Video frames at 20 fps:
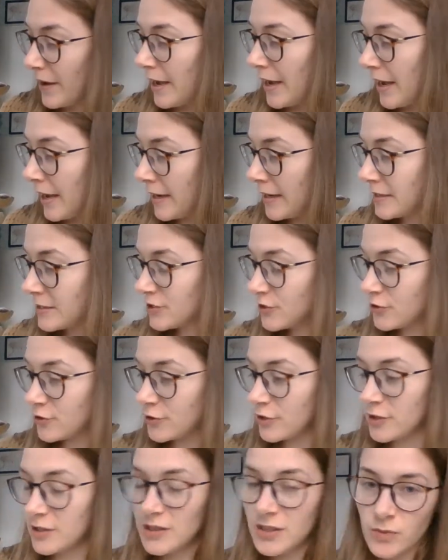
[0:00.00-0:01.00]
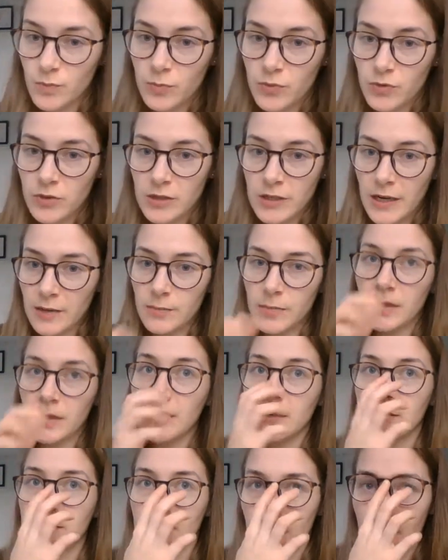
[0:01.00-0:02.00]
I started this project
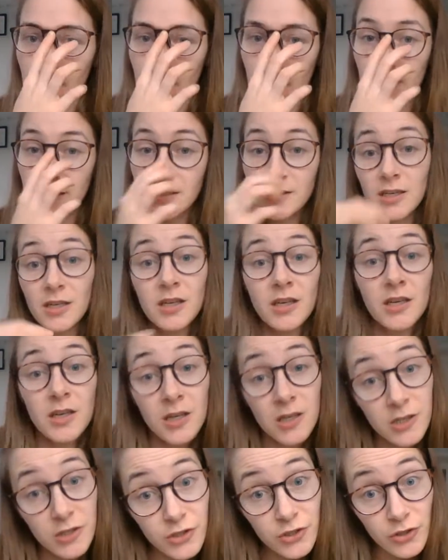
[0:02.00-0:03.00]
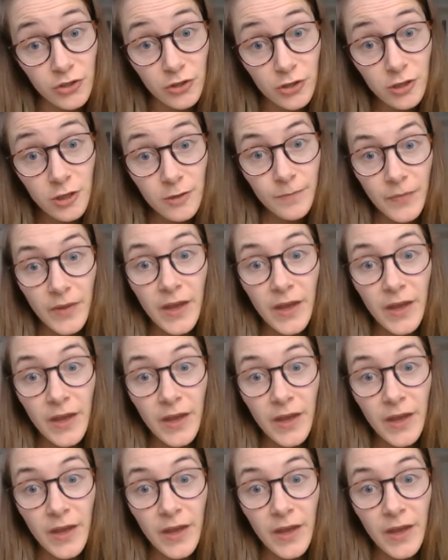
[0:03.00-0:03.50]
because it's another sock,